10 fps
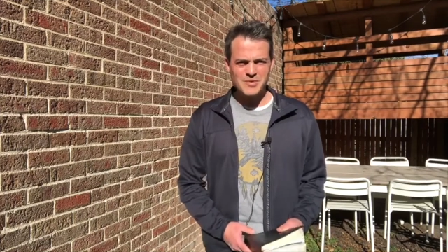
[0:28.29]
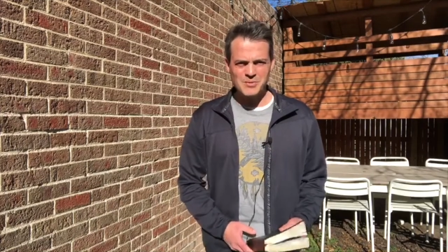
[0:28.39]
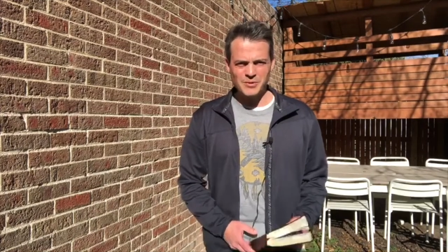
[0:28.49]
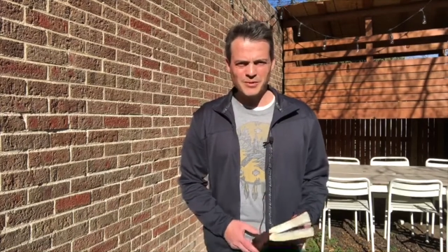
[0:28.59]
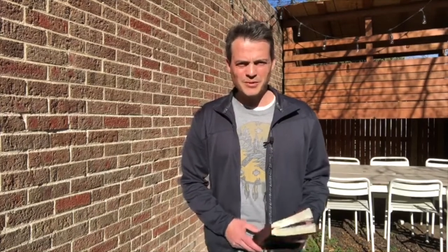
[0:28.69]

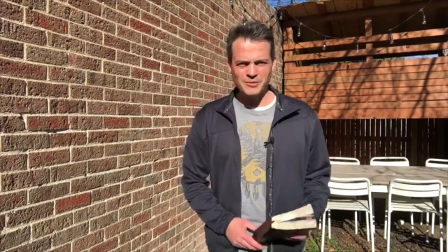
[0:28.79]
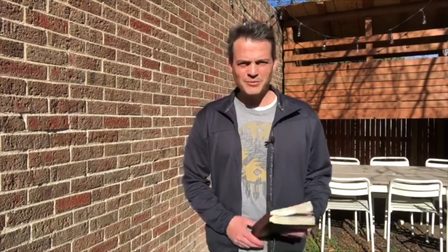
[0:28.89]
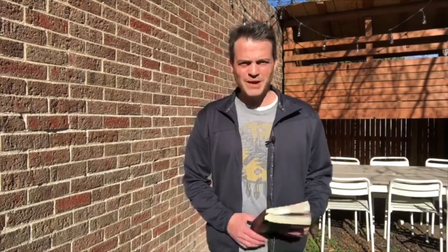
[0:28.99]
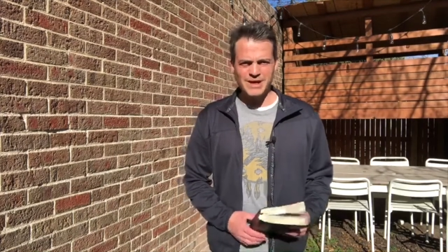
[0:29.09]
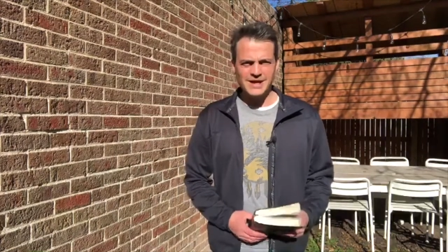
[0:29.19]
people
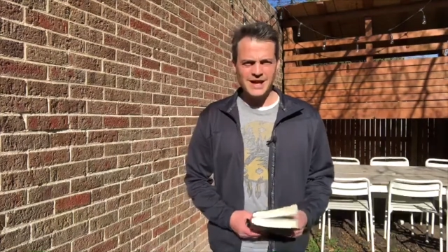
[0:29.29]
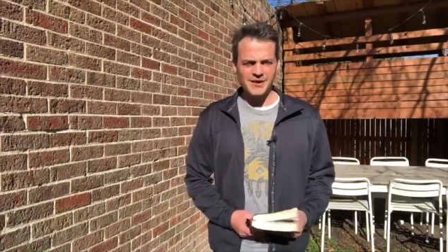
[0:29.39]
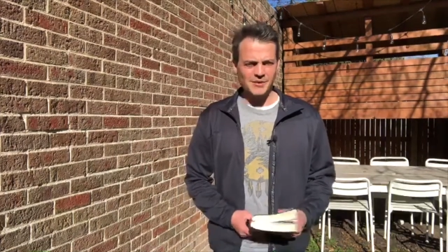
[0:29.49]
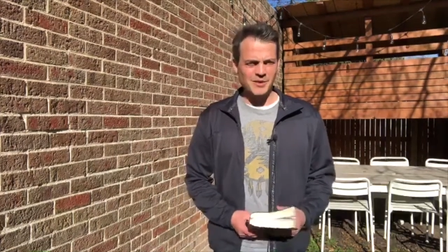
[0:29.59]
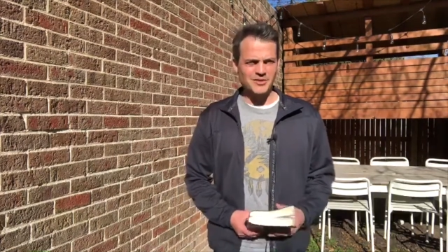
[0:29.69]
right now
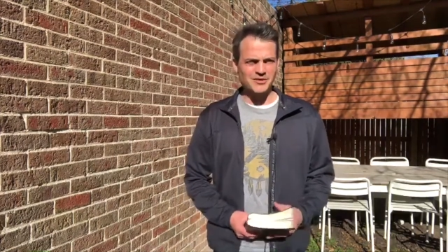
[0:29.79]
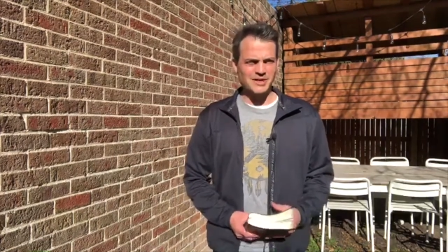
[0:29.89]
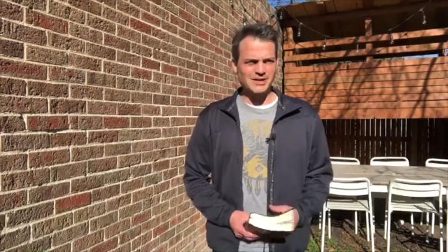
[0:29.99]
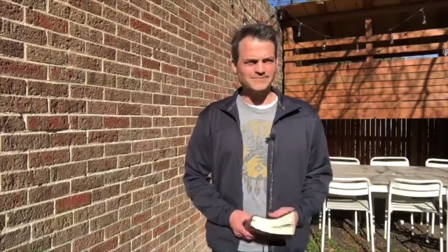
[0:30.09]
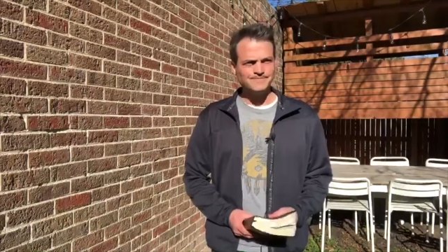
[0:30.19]
are
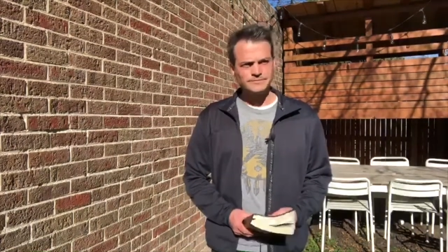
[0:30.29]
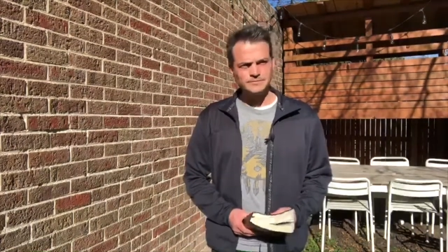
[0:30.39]
wondering,